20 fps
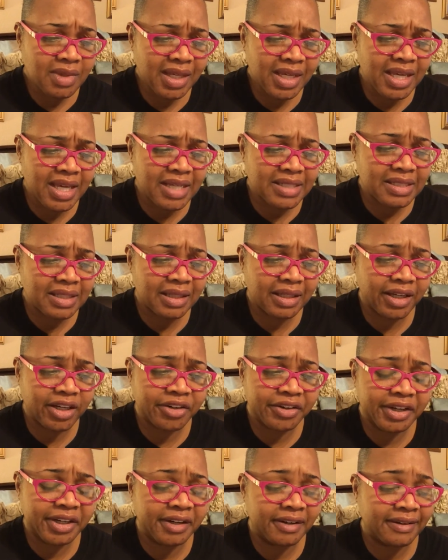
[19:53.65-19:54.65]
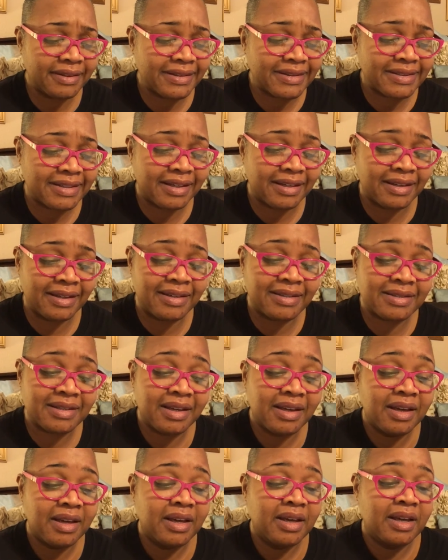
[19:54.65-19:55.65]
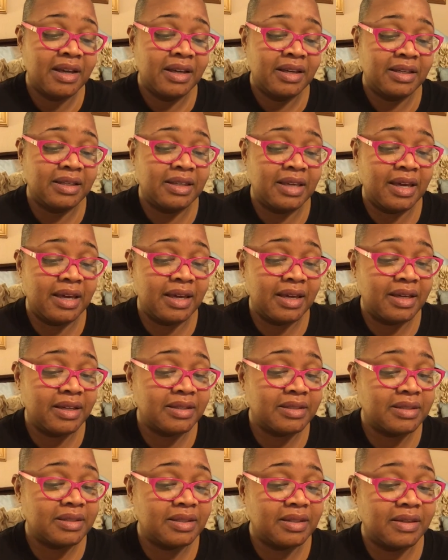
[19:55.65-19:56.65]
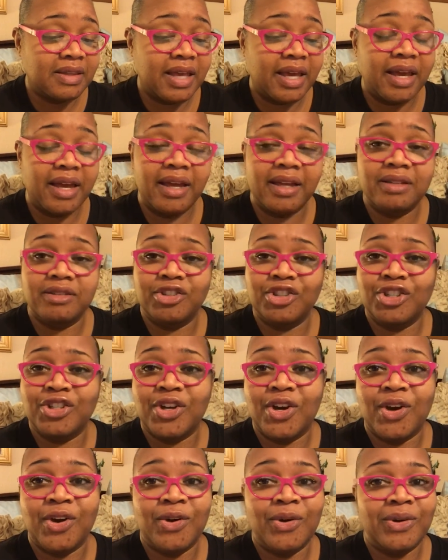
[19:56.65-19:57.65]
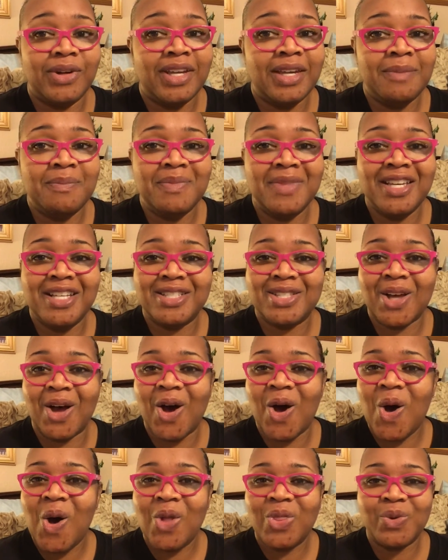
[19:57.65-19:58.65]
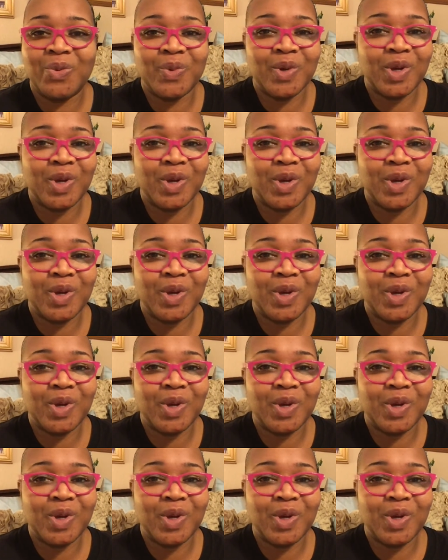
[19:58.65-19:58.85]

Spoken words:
He has a letter here that says, Yes, that, he meets all the